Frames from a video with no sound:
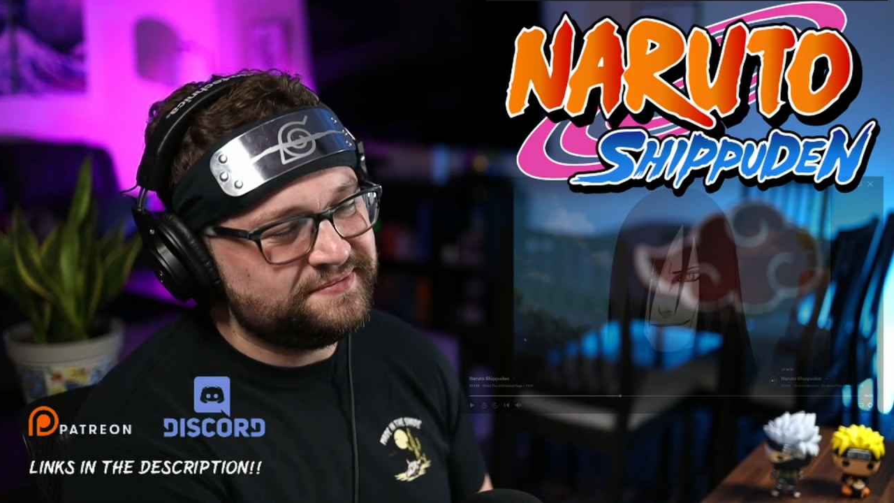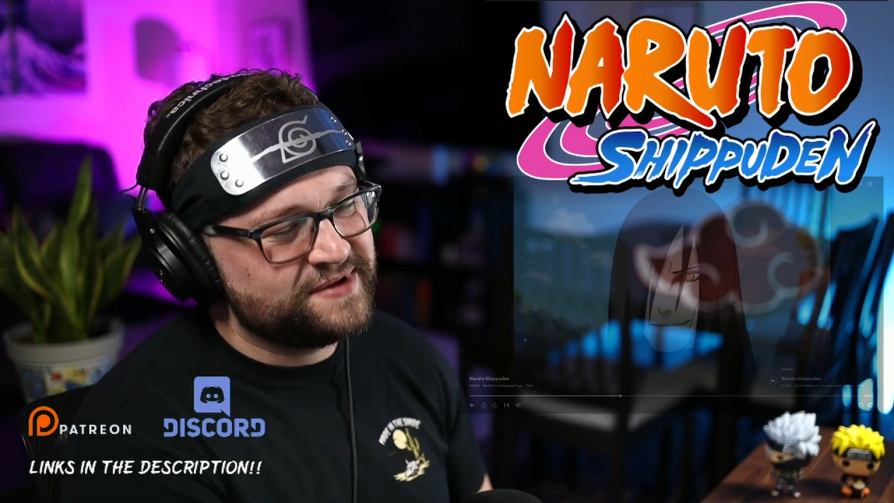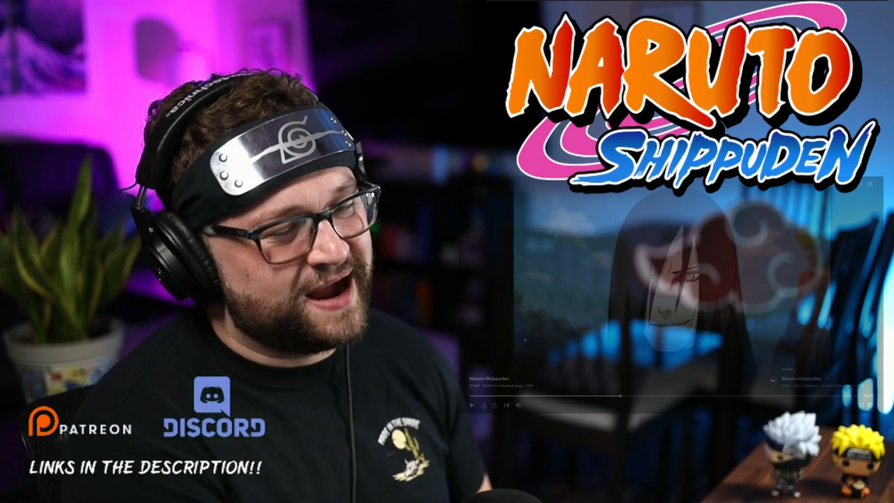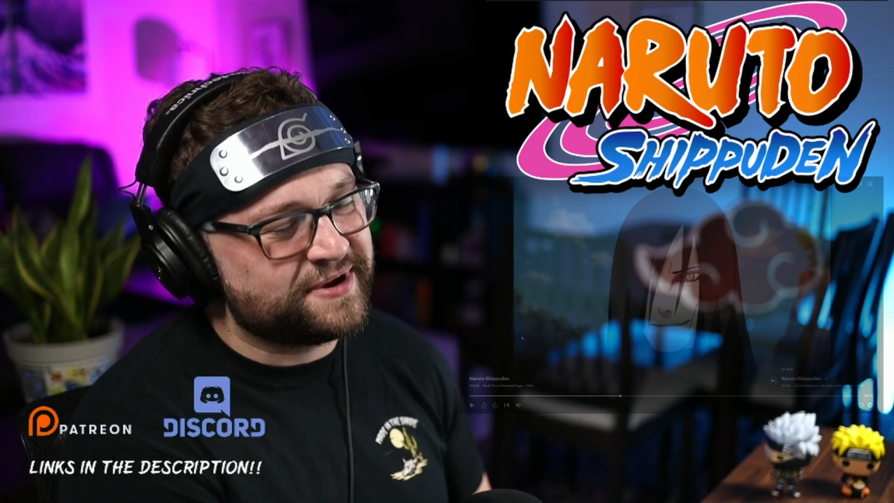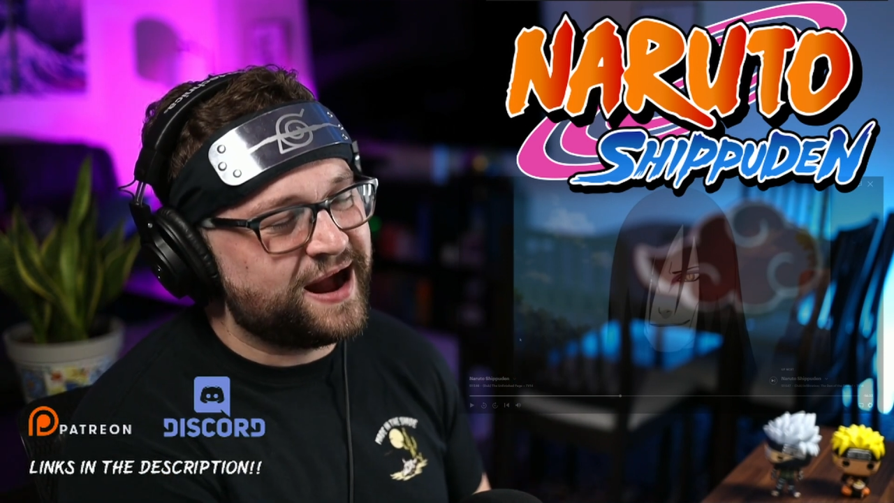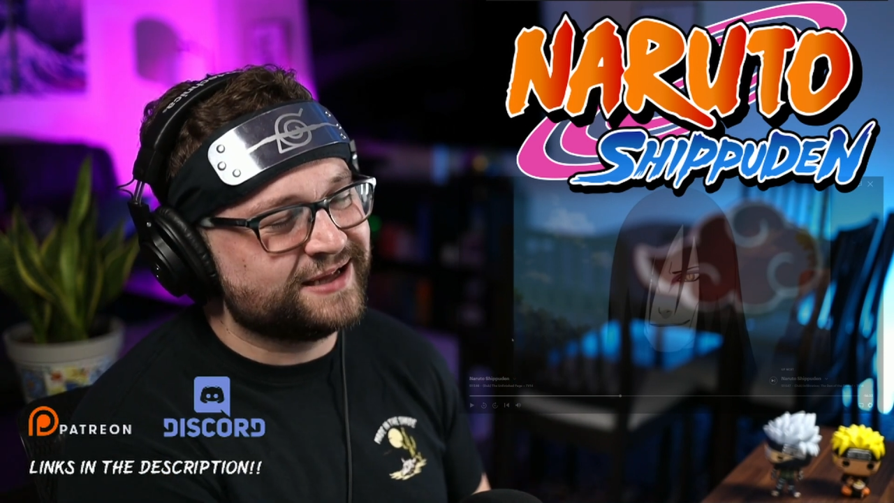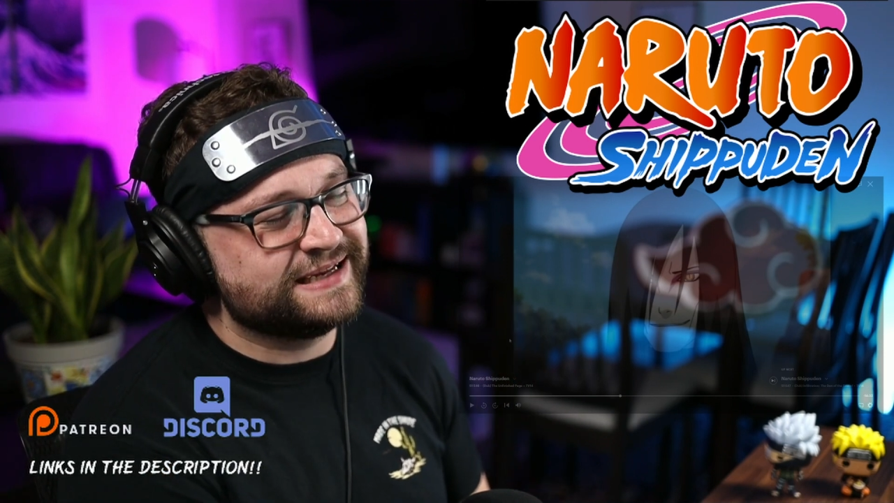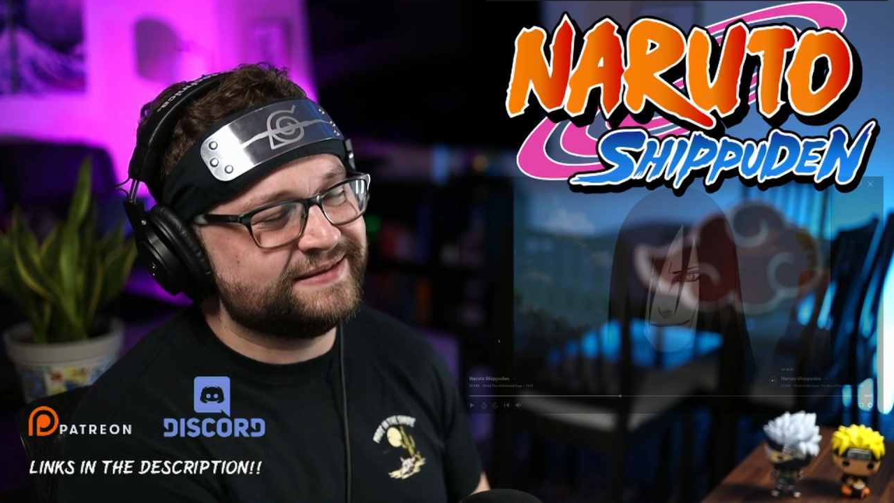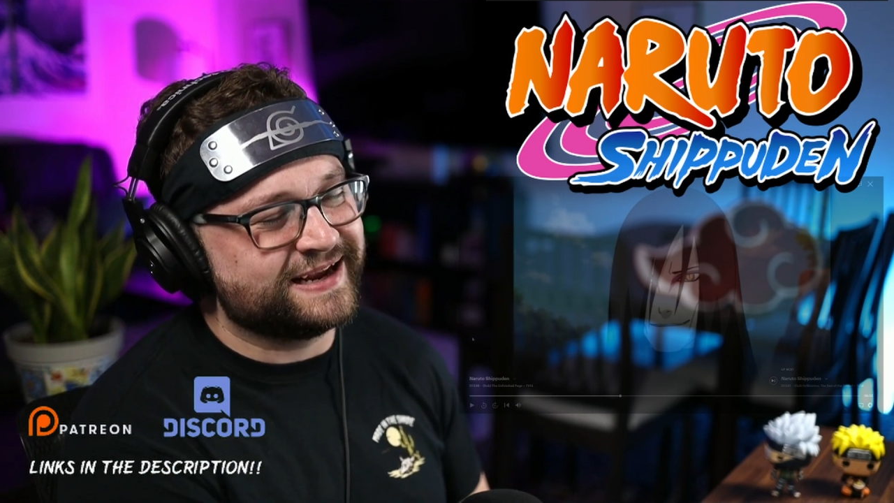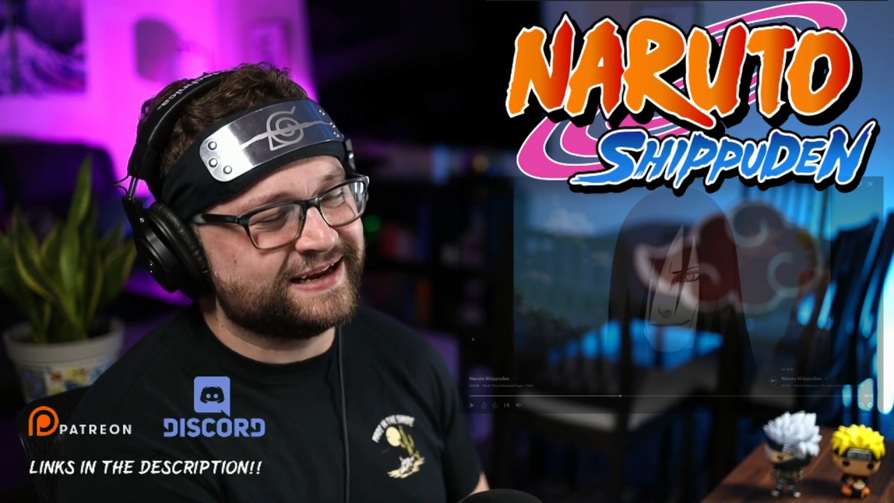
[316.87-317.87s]
I'm
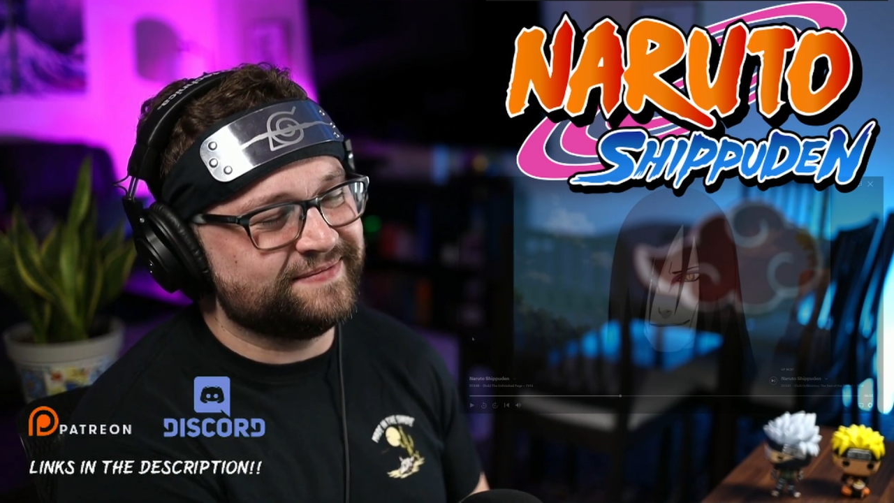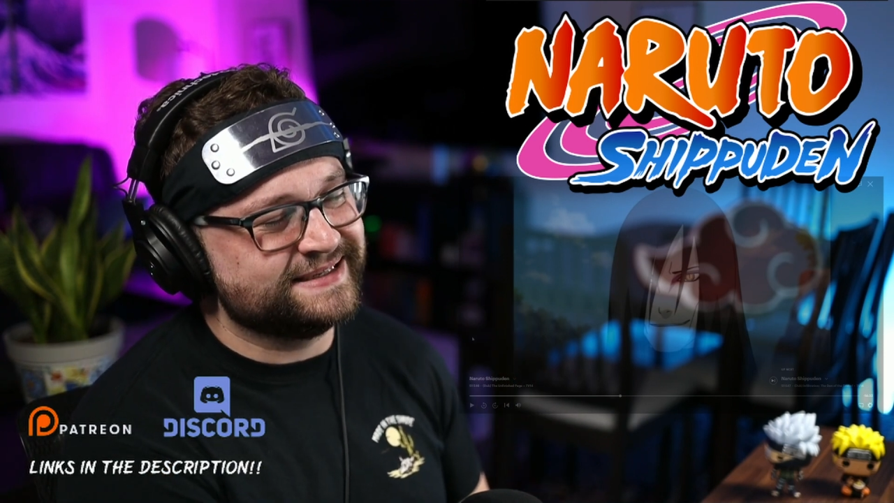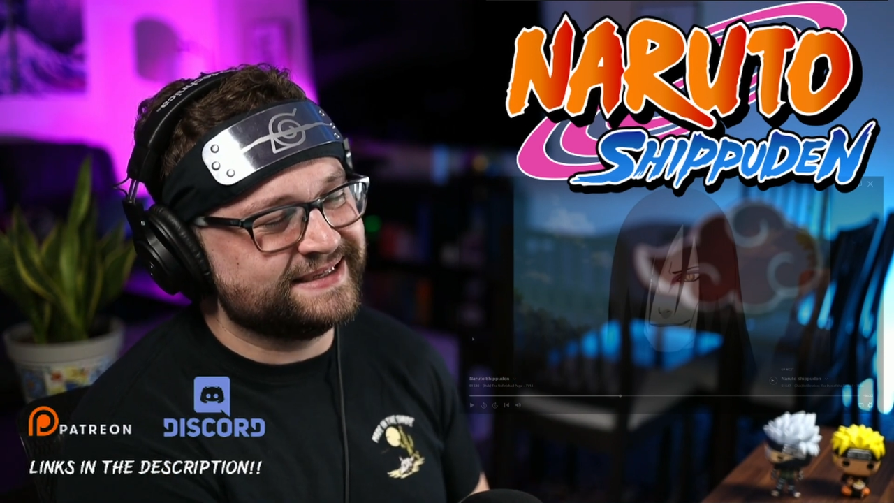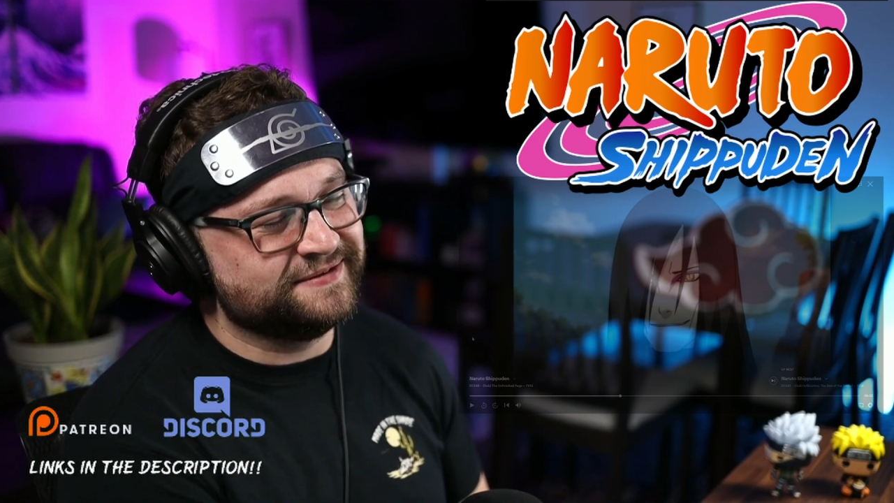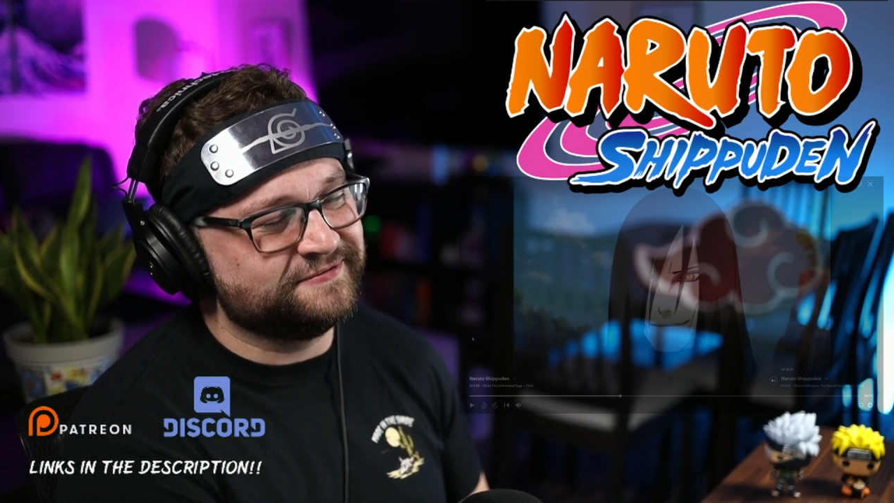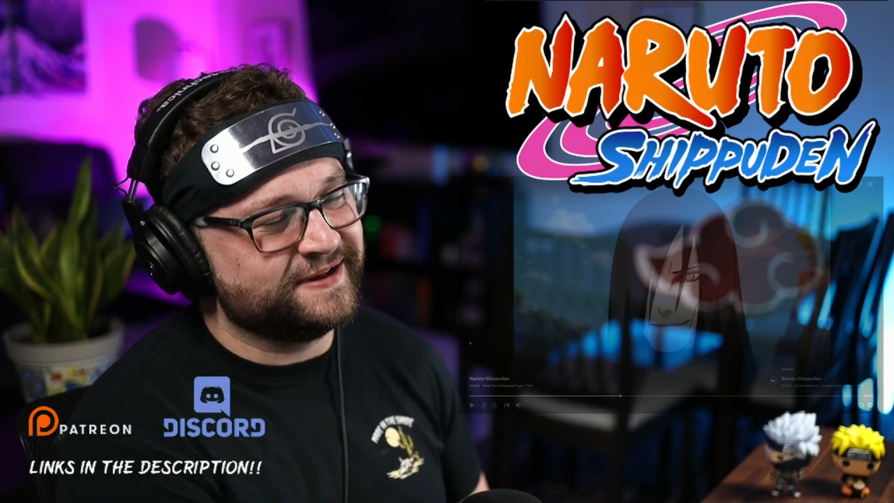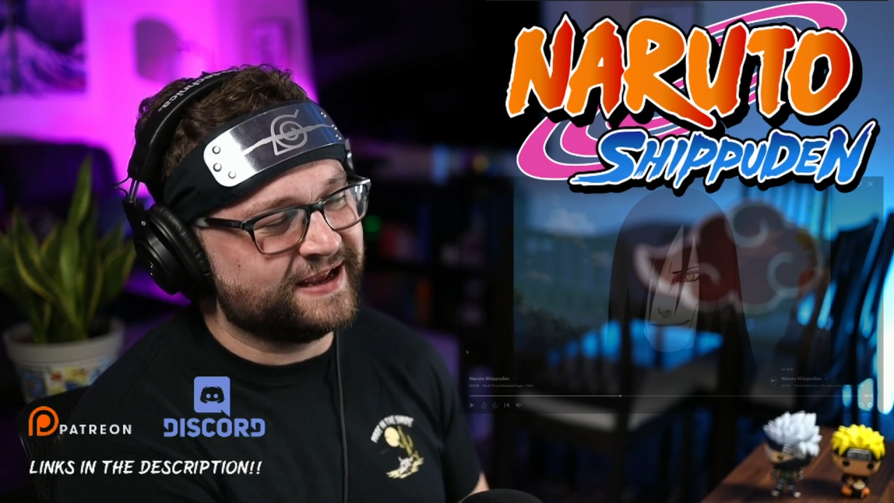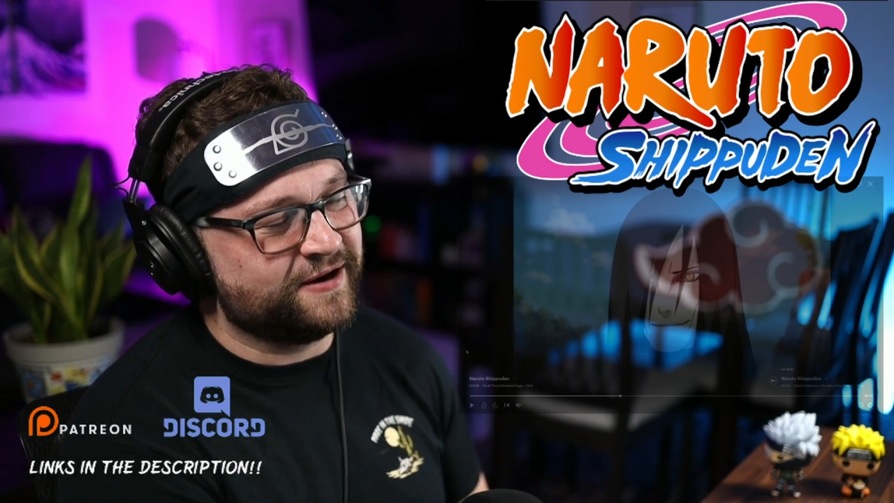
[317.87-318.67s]
constantly thinking to myself, like,